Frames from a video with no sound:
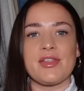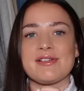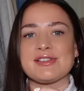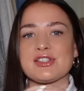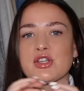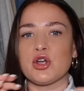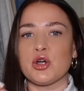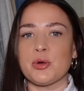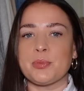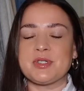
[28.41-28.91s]
There
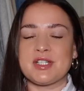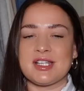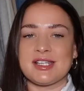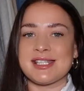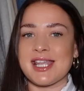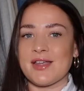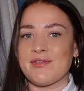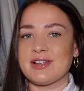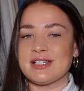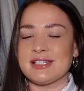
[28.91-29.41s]
is up to
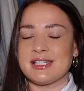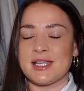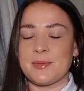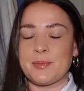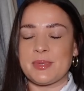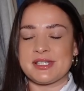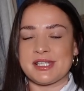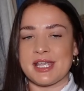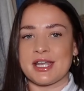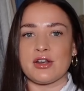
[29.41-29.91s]

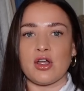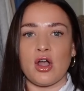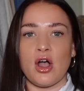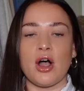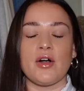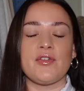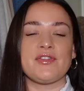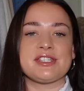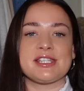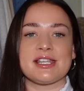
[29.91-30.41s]
70%
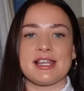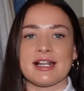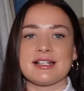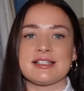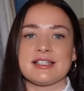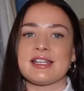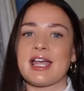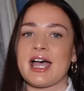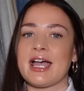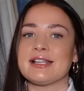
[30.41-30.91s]
off
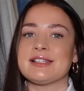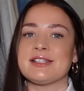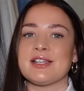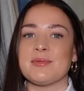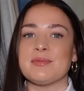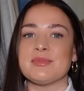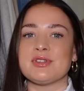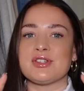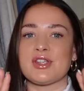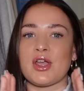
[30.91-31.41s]
selected
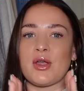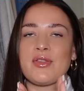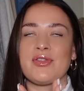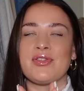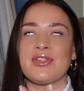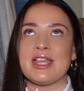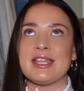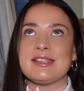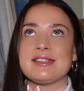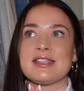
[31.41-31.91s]
items, so
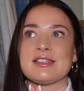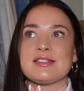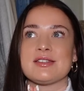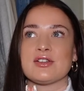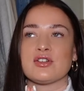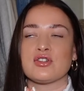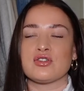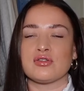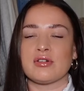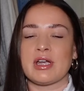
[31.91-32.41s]
this is
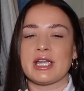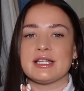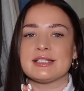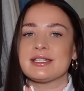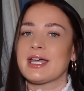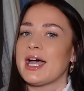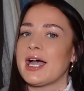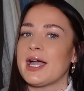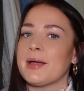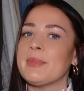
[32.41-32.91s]
a great
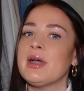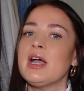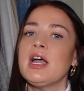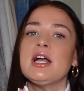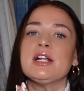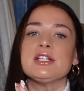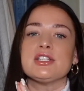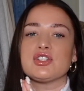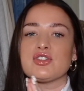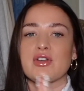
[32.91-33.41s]
time
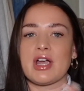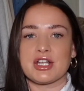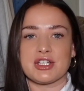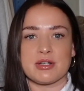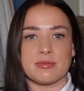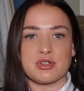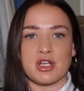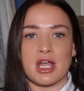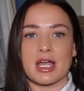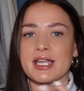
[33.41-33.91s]
to try
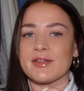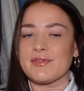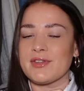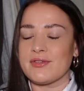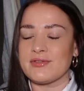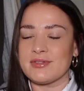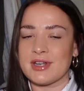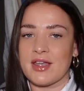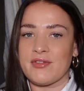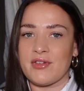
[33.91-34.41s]
Gymshark if
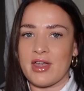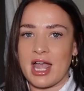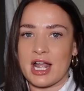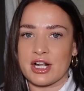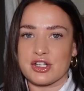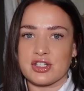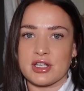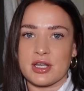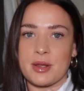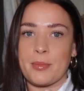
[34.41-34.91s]
you've never
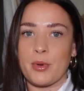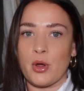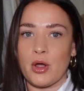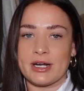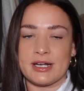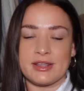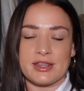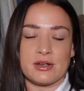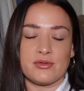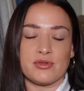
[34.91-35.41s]
actually bought
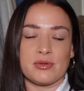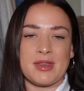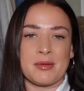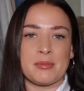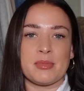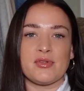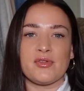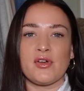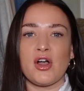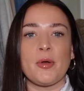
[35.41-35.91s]
anything from
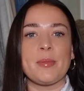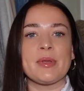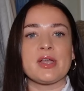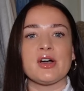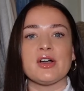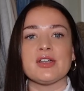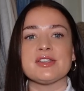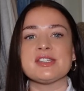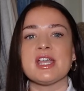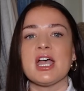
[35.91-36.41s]
them before,
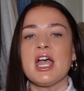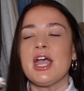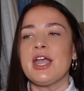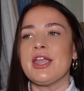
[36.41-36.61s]
because